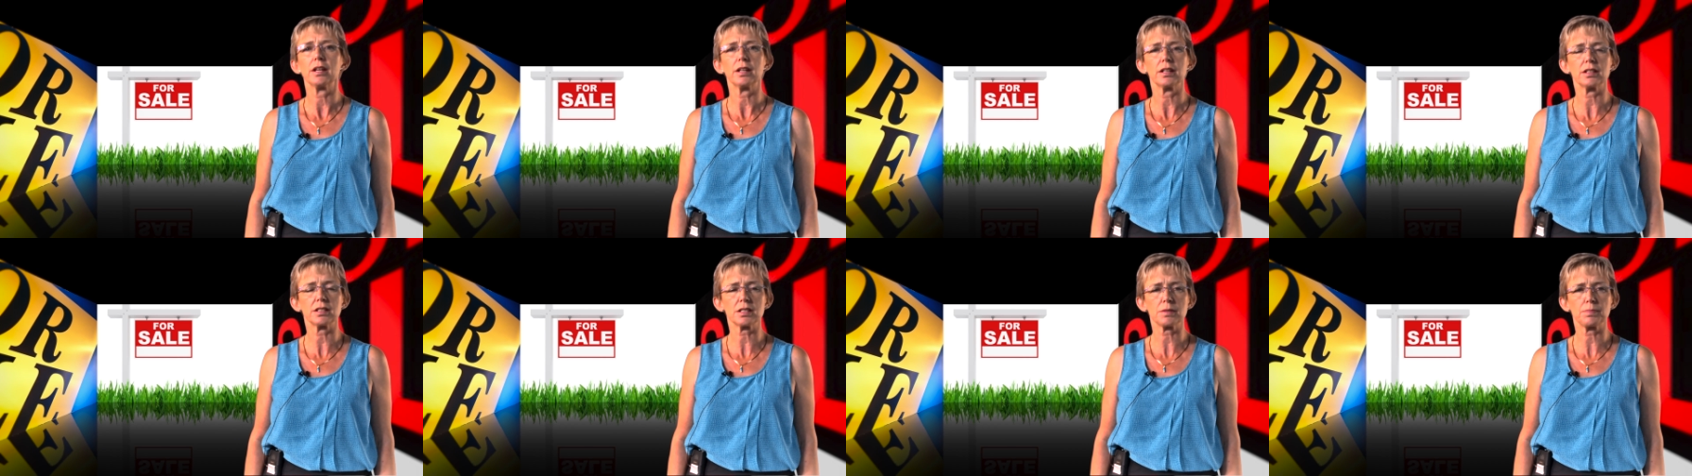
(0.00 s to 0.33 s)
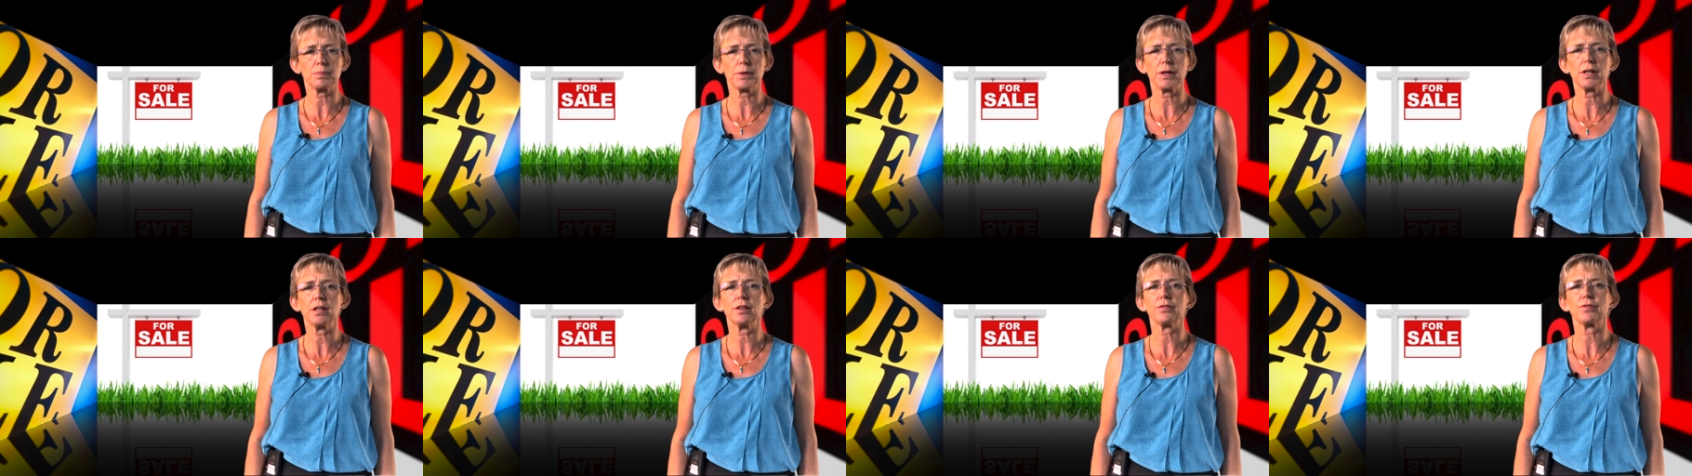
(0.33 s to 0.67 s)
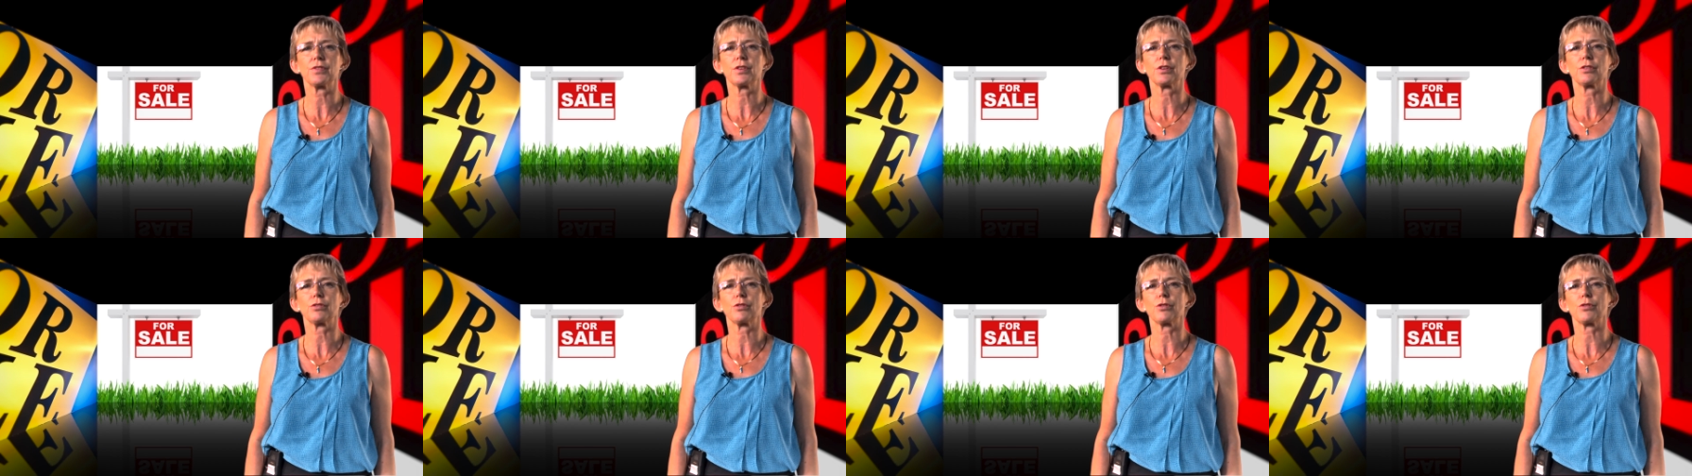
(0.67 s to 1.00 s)
in spite
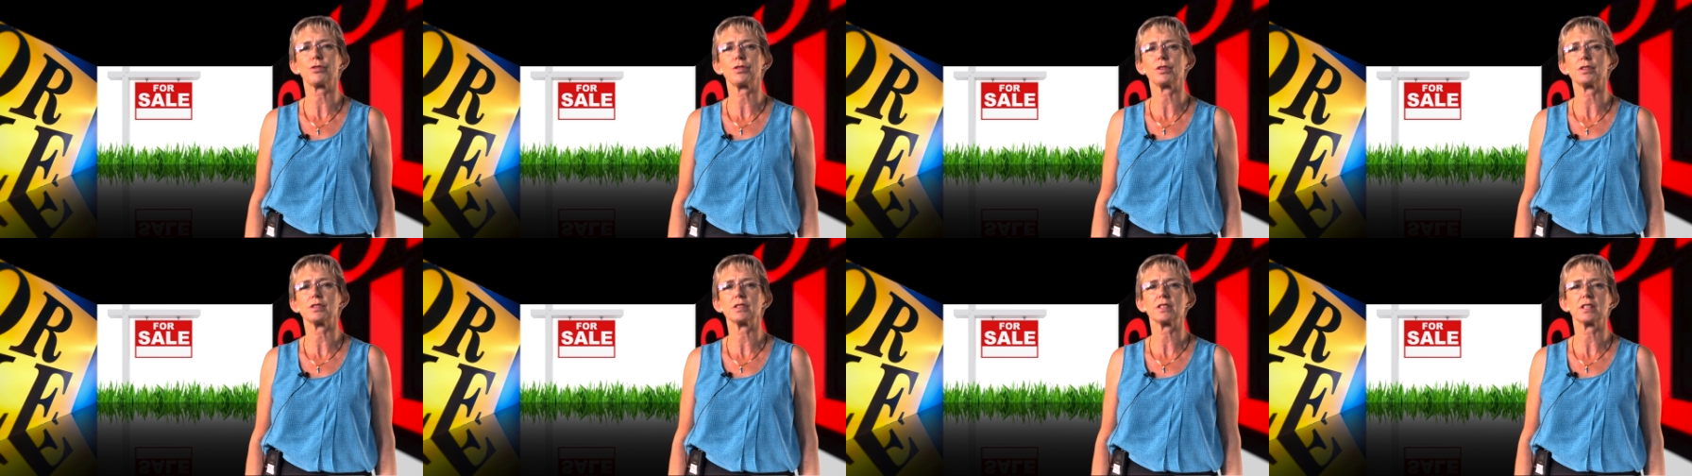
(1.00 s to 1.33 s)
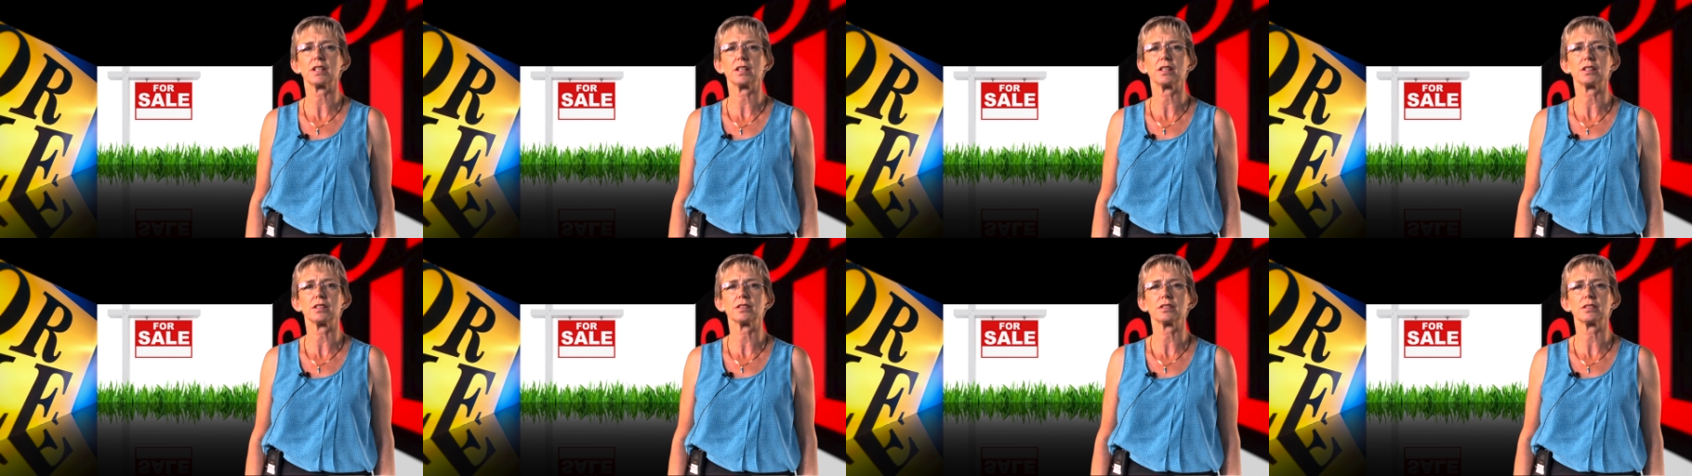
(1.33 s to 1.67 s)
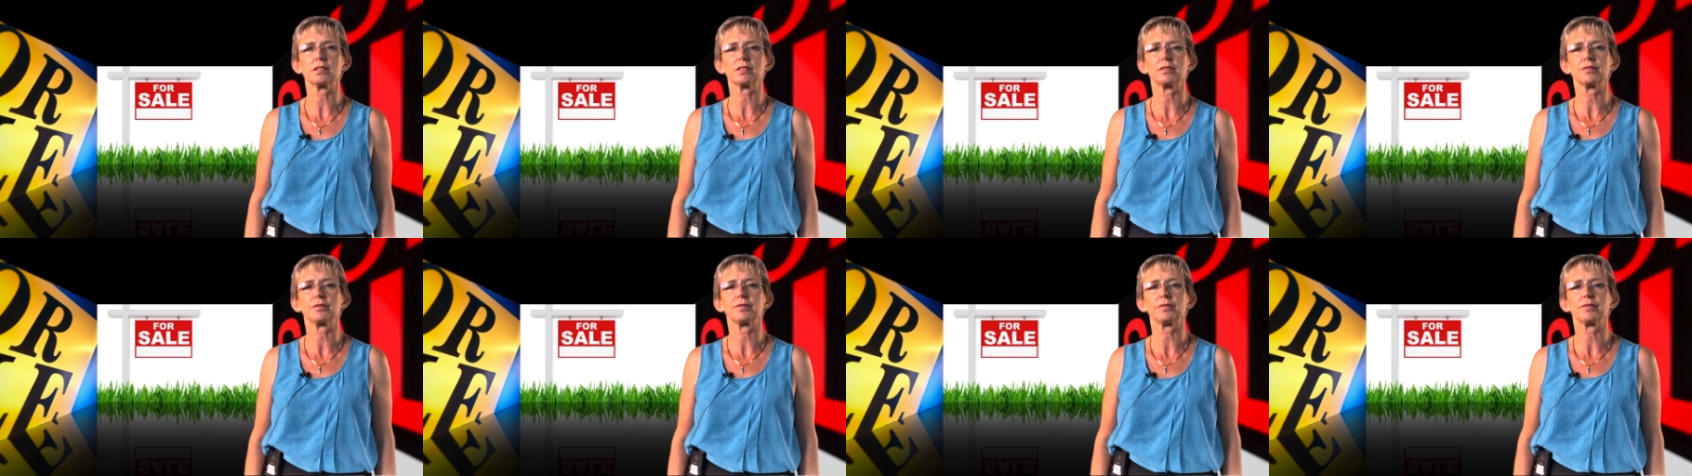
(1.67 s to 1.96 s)
of the growth in sales.